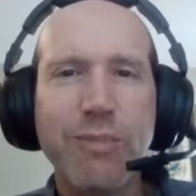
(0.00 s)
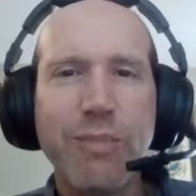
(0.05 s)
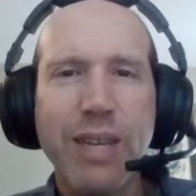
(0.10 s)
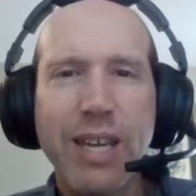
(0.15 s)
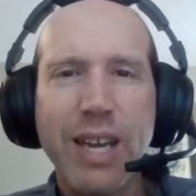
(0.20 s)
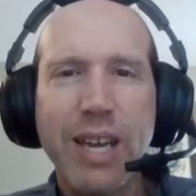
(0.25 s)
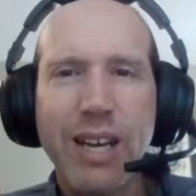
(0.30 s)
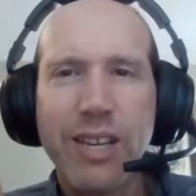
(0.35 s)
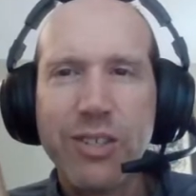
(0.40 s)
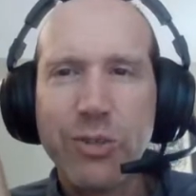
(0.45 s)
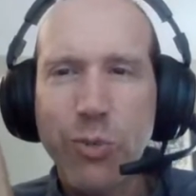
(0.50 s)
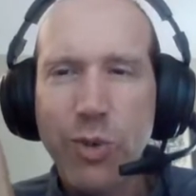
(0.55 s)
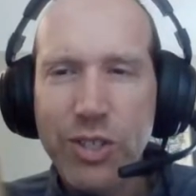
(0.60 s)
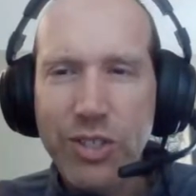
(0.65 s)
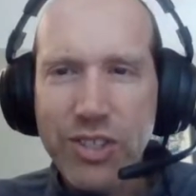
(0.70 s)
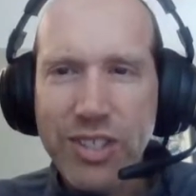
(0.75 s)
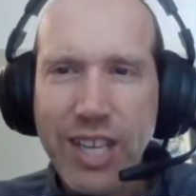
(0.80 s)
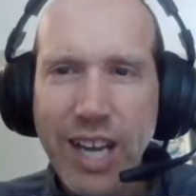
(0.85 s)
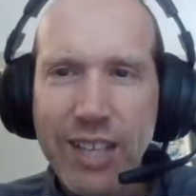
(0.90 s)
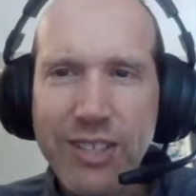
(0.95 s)
because
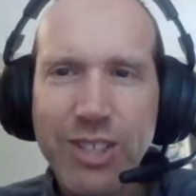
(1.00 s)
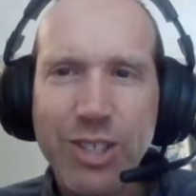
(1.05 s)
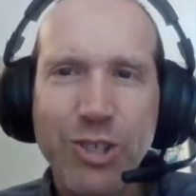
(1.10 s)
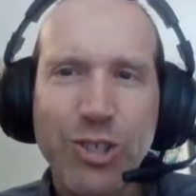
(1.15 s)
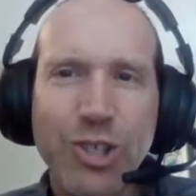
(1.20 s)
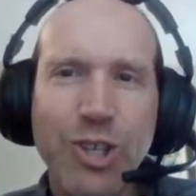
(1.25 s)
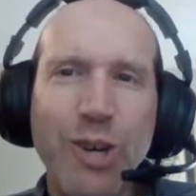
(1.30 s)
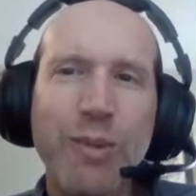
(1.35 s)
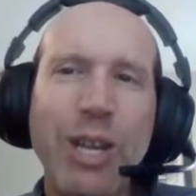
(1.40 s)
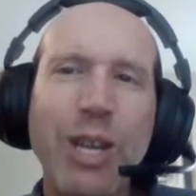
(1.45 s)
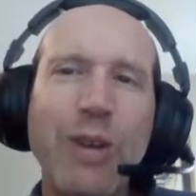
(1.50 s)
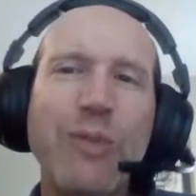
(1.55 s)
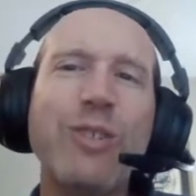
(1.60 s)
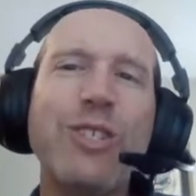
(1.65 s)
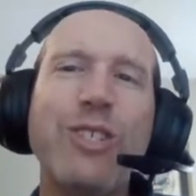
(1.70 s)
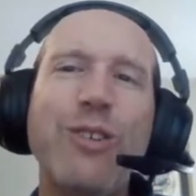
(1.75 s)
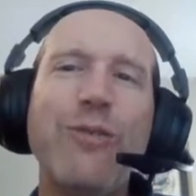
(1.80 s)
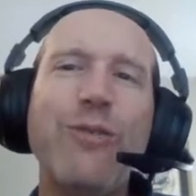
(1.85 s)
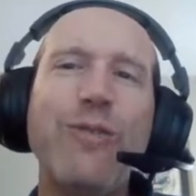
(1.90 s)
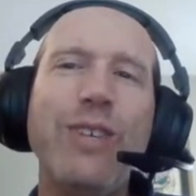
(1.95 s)
once Nazi Germany was
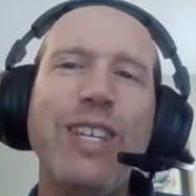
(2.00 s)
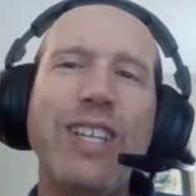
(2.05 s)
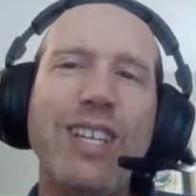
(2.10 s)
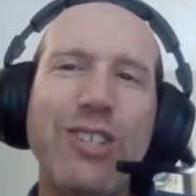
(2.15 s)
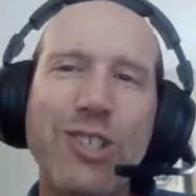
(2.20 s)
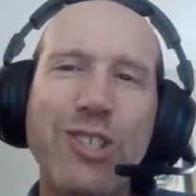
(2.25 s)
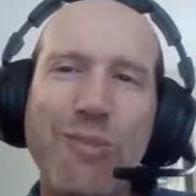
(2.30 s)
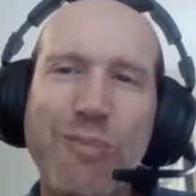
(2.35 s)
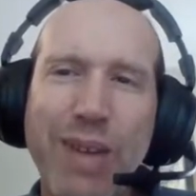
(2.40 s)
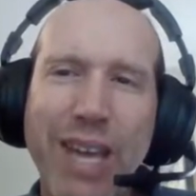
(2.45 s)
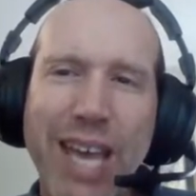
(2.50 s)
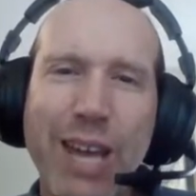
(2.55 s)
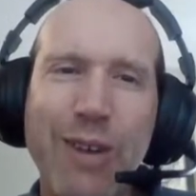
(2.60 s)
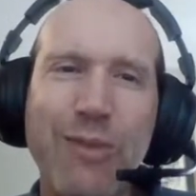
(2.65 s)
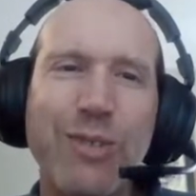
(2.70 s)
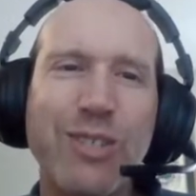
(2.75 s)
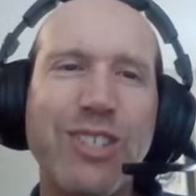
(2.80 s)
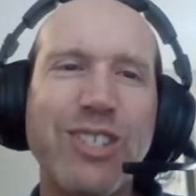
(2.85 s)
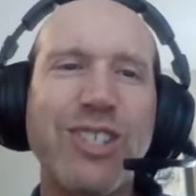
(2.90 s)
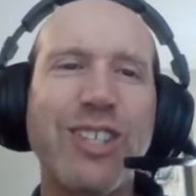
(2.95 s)
defeated, Japan
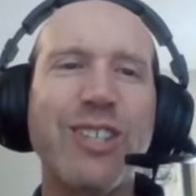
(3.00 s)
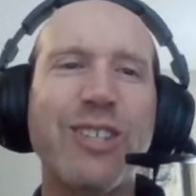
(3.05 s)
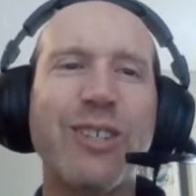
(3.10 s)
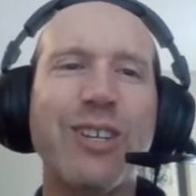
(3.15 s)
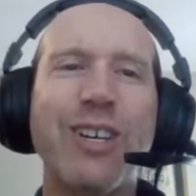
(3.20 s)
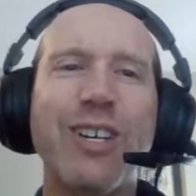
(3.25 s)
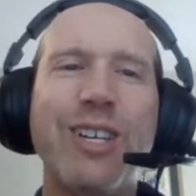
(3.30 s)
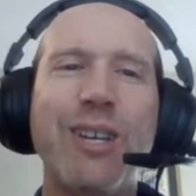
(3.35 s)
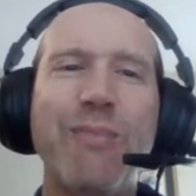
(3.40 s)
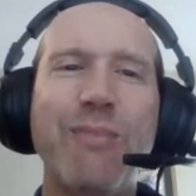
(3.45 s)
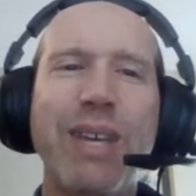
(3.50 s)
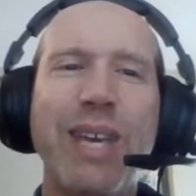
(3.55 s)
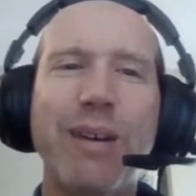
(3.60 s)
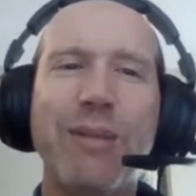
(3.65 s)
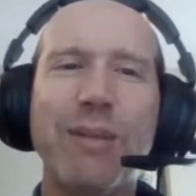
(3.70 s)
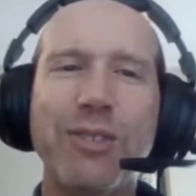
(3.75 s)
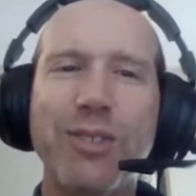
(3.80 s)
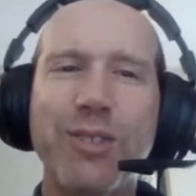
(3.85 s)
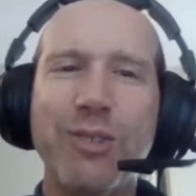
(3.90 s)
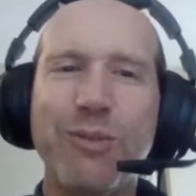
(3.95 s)
was still going to be
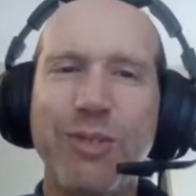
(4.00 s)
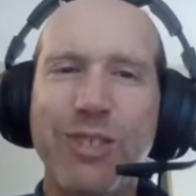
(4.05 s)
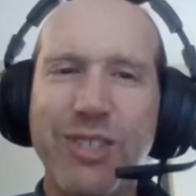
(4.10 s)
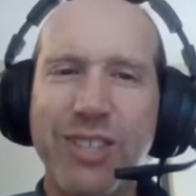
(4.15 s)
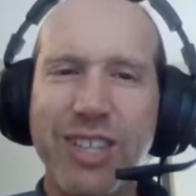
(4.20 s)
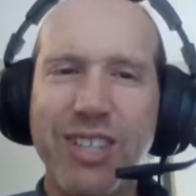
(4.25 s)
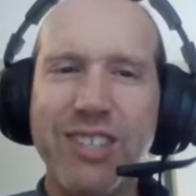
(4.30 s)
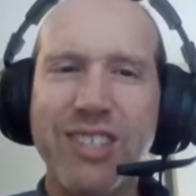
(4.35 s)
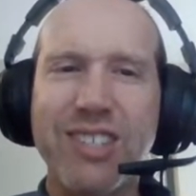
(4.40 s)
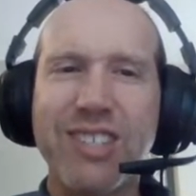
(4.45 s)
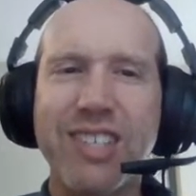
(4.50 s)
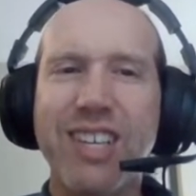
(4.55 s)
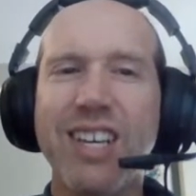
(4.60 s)
able to resist.